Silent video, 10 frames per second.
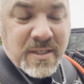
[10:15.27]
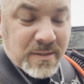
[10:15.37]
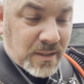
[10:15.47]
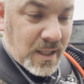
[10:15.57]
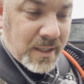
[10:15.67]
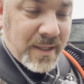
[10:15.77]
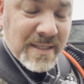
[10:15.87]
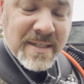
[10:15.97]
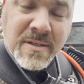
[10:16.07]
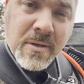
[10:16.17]
there's a lot of
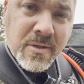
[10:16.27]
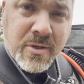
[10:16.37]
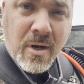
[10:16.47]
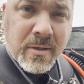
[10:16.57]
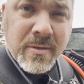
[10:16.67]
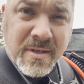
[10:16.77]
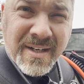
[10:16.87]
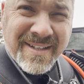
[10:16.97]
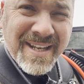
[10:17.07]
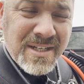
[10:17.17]
things that your instructor is
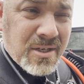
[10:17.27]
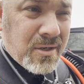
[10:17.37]
going to teach